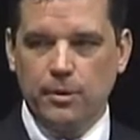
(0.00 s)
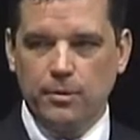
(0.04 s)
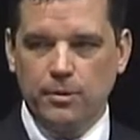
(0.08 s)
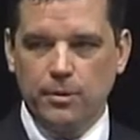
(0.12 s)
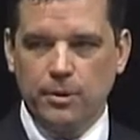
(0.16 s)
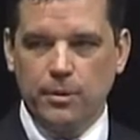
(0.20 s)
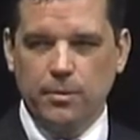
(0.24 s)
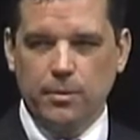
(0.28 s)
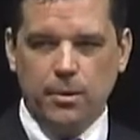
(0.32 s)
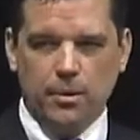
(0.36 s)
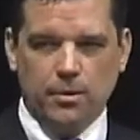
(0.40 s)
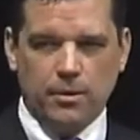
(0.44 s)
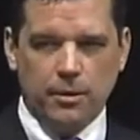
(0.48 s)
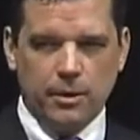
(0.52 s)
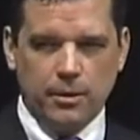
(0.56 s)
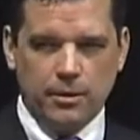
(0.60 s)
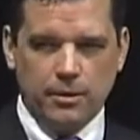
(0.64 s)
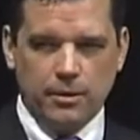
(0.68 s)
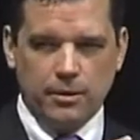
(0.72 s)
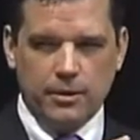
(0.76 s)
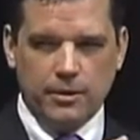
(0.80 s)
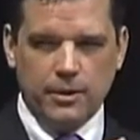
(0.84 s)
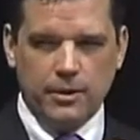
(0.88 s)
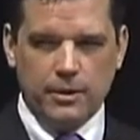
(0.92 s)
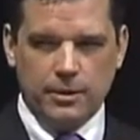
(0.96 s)
School Department
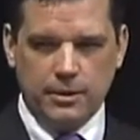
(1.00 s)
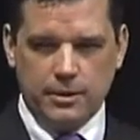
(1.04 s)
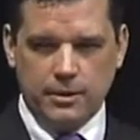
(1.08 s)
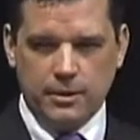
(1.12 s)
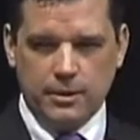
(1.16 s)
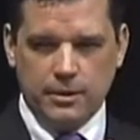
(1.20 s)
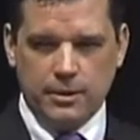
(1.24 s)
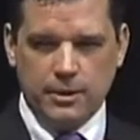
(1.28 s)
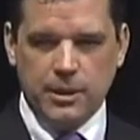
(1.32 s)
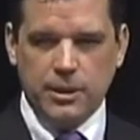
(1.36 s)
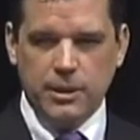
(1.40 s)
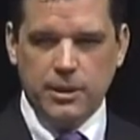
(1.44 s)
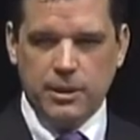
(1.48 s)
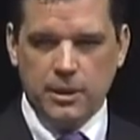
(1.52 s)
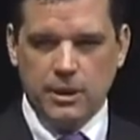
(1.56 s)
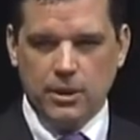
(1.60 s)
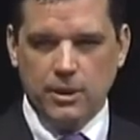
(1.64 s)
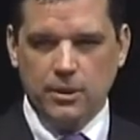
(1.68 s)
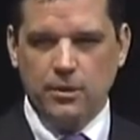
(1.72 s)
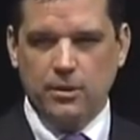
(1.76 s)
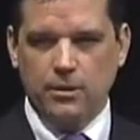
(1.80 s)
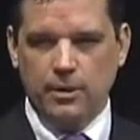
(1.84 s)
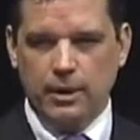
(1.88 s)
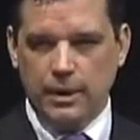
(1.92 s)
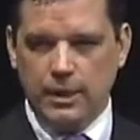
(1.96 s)
under the Teaching
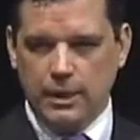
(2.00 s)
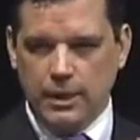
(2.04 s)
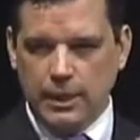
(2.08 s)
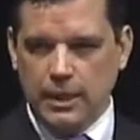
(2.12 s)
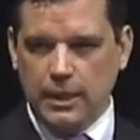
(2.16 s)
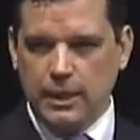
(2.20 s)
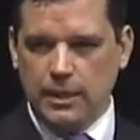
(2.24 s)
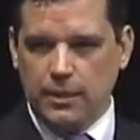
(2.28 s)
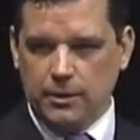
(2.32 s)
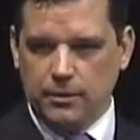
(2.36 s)
and Learning link.